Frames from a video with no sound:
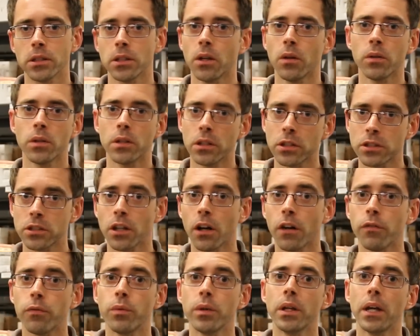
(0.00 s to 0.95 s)
You know, the
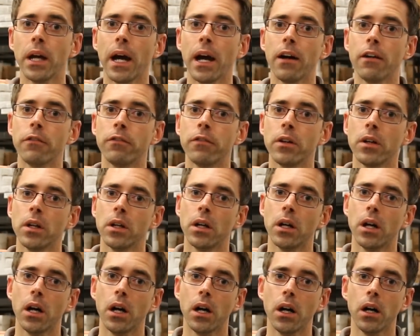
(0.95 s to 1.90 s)
stuff we have
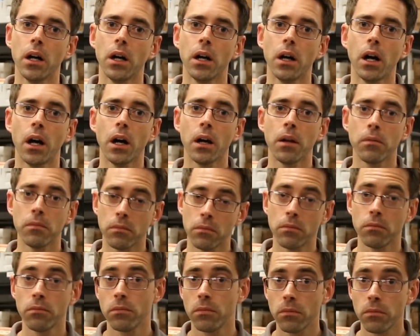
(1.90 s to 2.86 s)

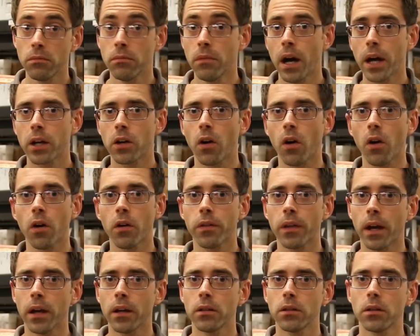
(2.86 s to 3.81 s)
on my car,
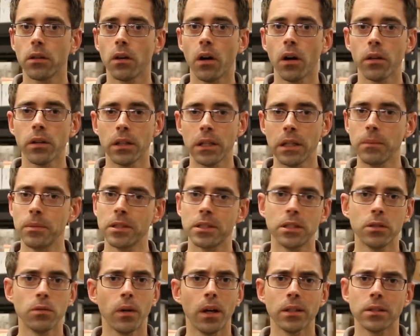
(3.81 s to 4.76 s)
that the
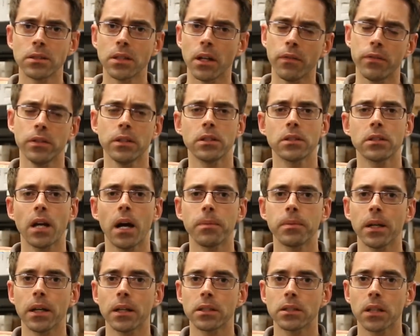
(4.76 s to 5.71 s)
EBC red stuff and the
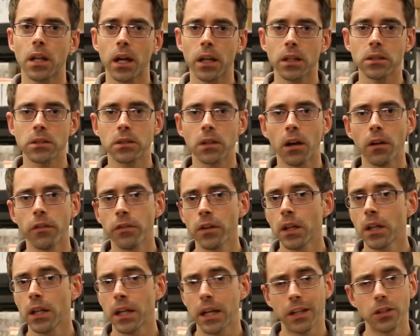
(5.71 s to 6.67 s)
StopTech slotted stuff
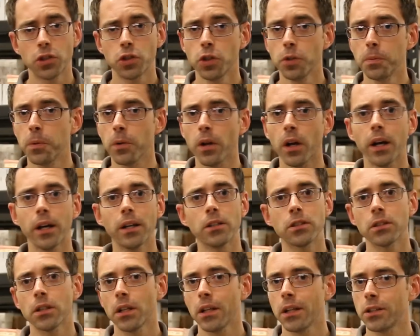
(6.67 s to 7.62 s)
is super
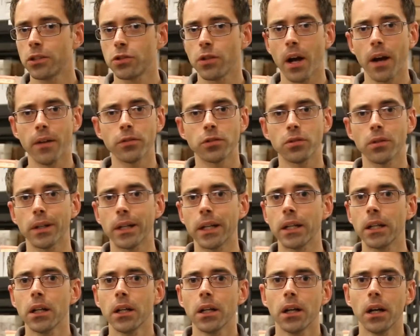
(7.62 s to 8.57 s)
nice, drives
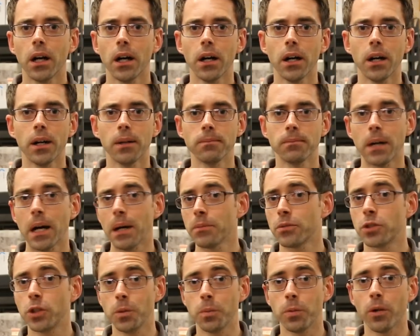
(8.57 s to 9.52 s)
great. I'm
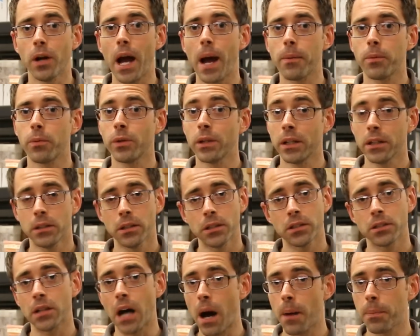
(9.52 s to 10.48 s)
super happy with it. The
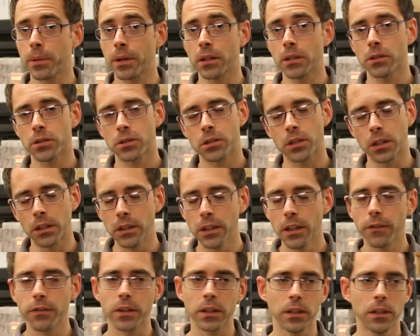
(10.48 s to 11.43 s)
stopping is
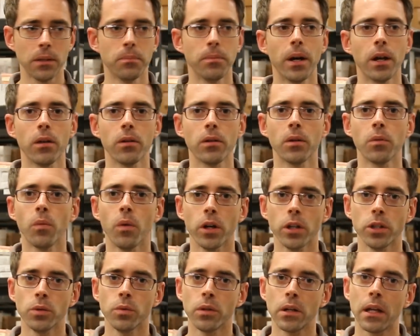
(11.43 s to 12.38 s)
significantly better than what
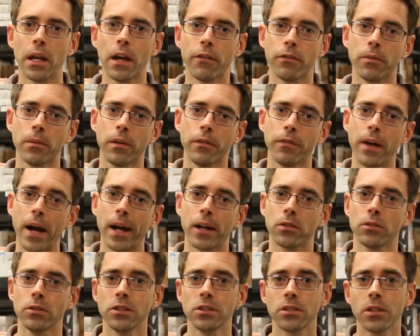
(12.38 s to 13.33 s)
you would get from the
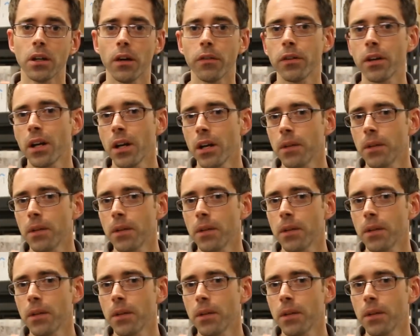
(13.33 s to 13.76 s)
factory stuff.